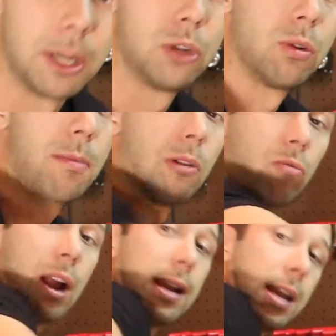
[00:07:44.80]
I'm going to do it with
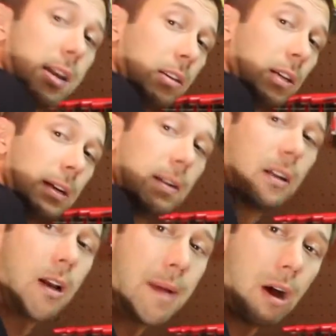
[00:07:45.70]
my right hand,
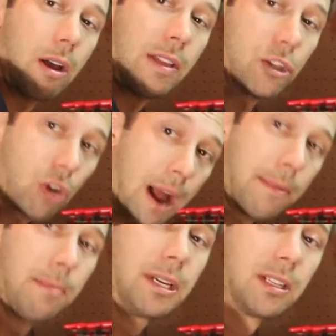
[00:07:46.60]
come out and then
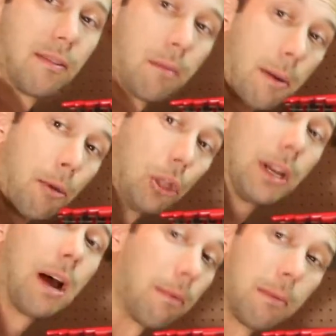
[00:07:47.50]
drop it, because if I'm going to pull
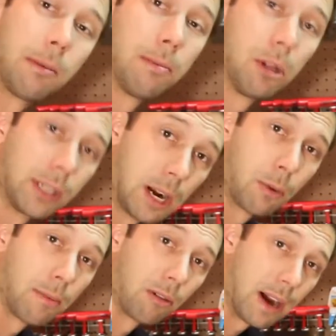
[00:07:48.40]
it up, I'm going to be pulling it up
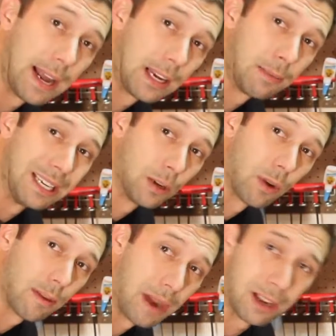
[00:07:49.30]
with my right hand to begin
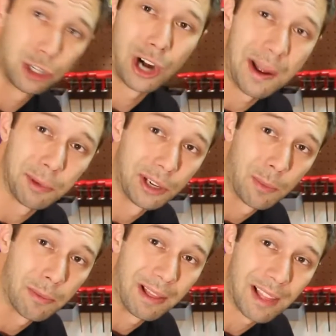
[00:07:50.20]
with. I'm not going to try and pull it
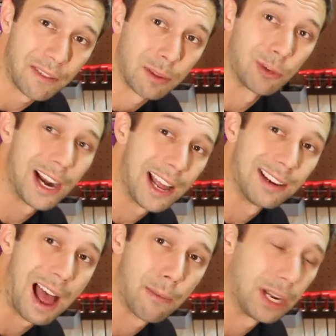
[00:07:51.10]
up with my left. I'm right
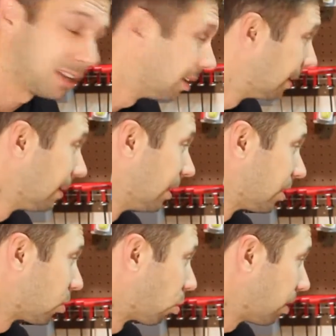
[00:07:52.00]
hand dominant.
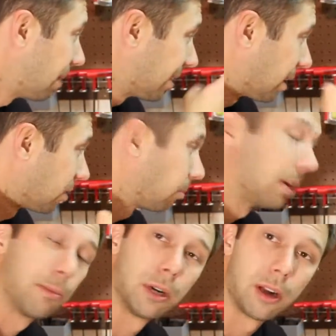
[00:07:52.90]
So it only makes sense for
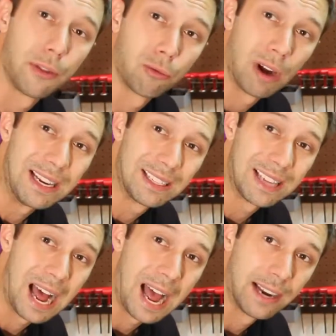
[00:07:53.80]
me to put it on the right
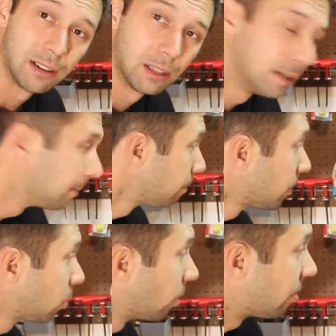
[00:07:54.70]
side
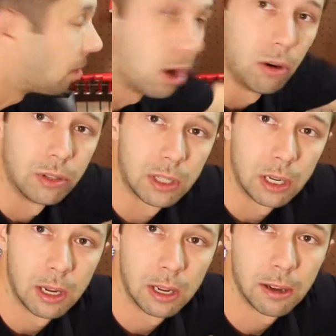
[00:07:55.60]
with
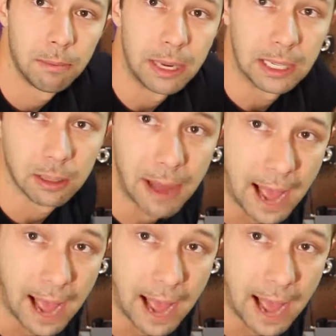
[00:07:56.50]
those being in the